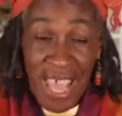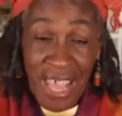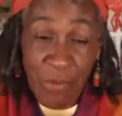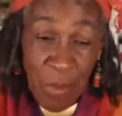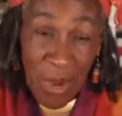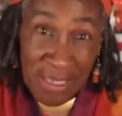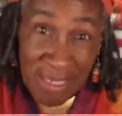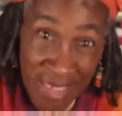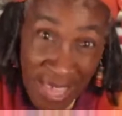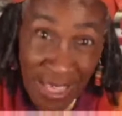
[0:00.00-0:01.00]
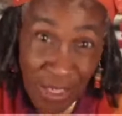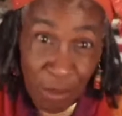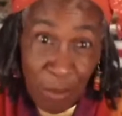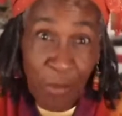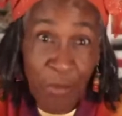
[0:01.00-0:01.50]
And we want to thank
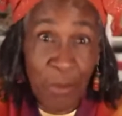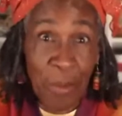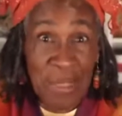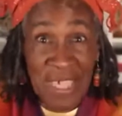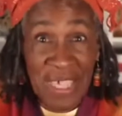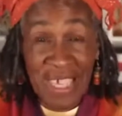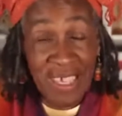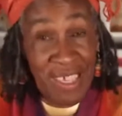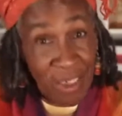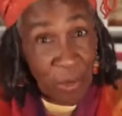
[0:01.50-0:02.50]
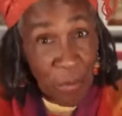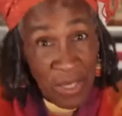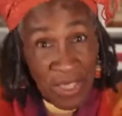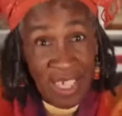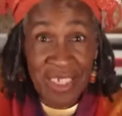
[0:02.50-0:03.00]
you for being here with
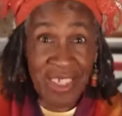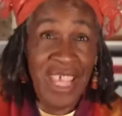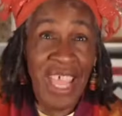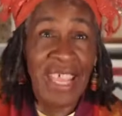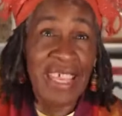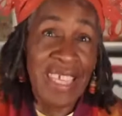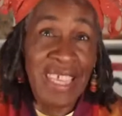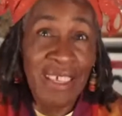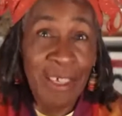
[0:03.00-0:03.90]
us today, Nita.